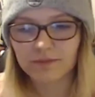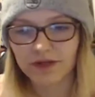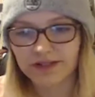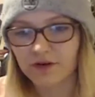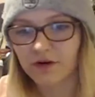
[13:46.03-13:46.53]

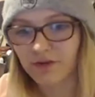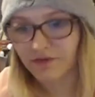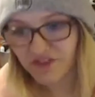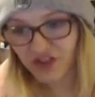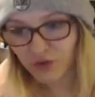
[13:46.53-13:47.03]
Like, there are a
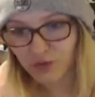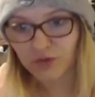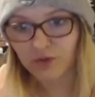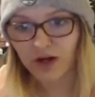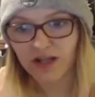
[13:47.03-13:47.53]
few
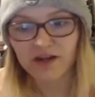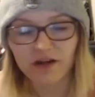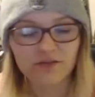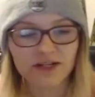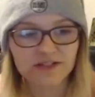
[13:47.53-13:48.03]
who I
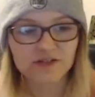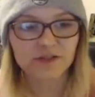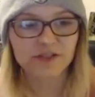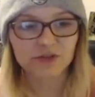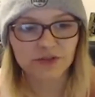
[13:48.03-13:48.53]
really do
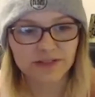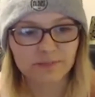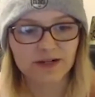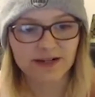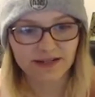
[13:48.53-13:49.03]
enjoy and
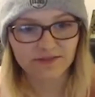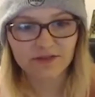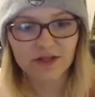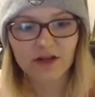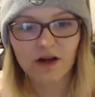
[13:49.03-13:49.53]
believe
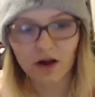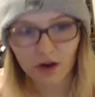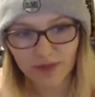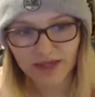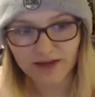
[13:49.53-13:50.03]

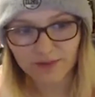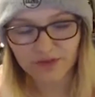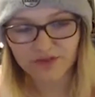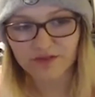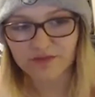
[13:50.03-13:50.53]
are making a
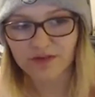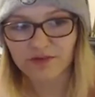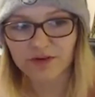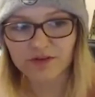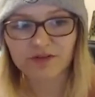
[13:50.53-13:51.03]
positive
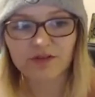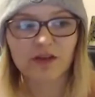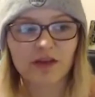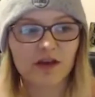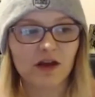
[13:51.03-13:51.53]
difference
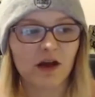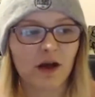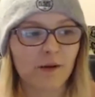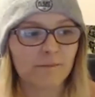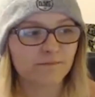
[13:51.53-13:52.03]

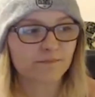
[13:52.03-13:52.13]
in